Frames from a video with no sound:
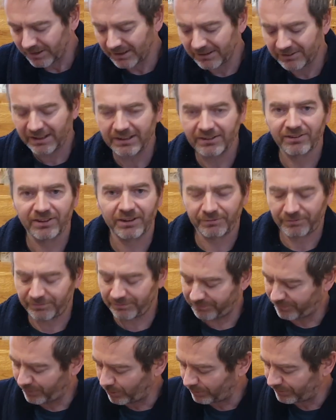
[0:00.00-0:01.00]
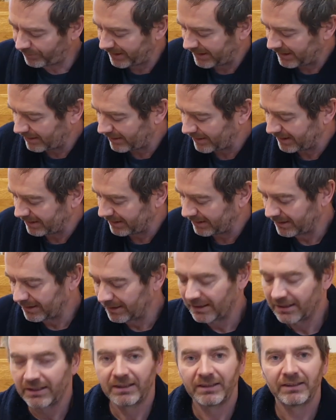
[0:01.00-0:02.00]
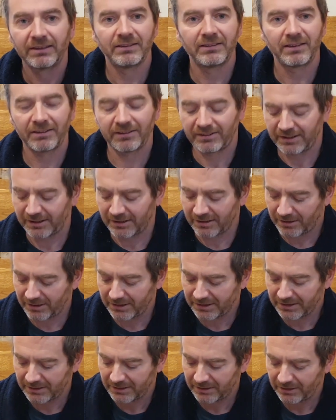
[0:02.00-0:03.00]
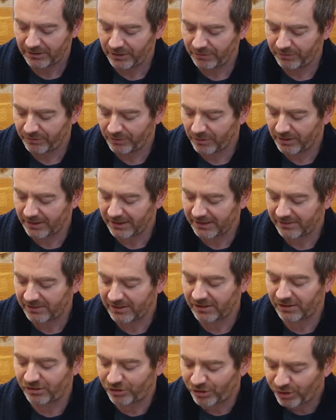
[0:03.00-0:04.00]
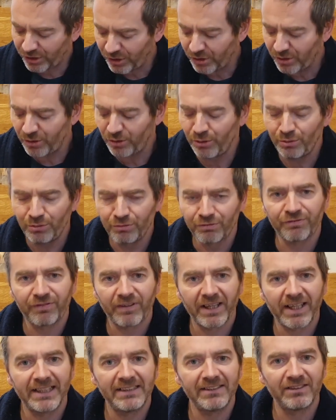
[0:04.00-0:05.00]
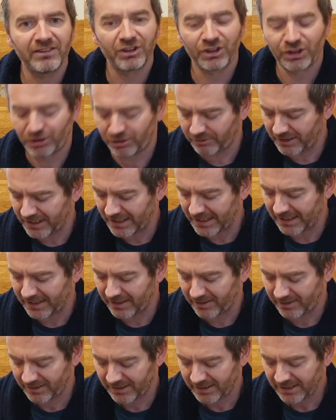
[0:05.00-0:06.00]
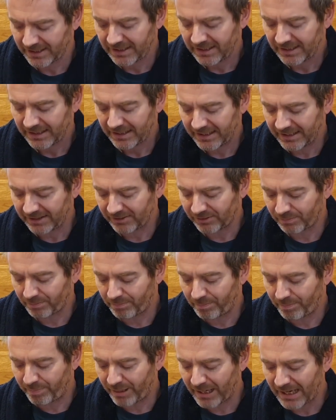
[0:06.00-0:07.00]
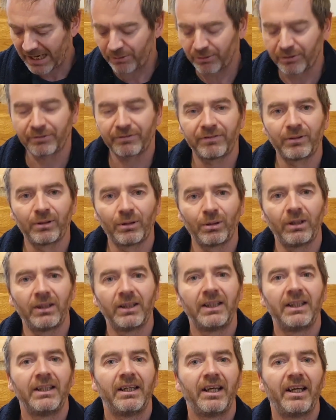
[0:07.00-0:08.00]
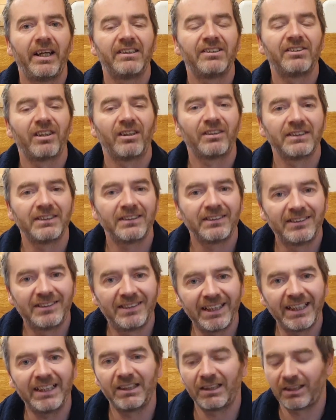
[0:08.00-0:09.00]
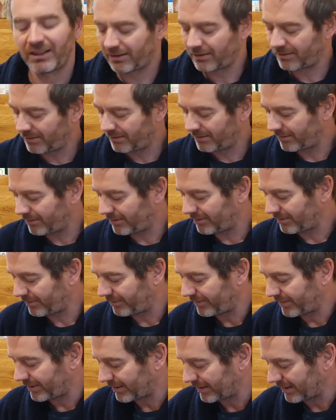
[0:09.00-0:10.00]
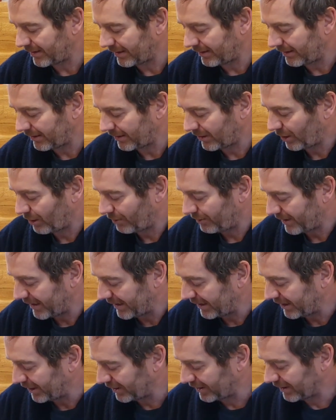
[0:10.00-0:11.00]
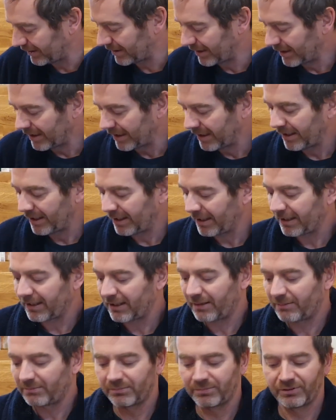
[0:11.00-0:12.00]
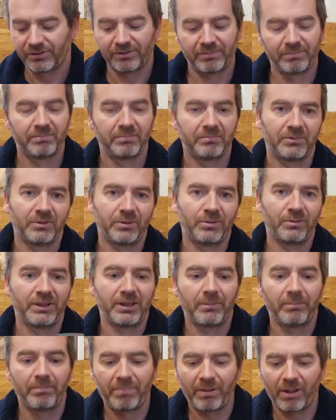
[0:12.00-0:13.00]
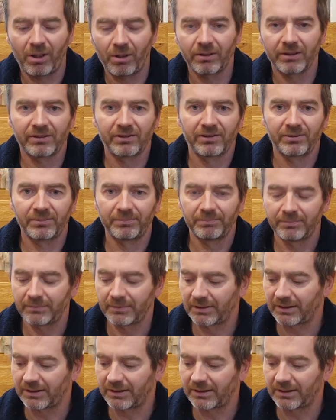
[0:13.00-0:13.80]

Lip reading: So that's it. So $49.99. It's a two-phase trick. It's powerful. It's ideal for the coronation. It comes all in a box.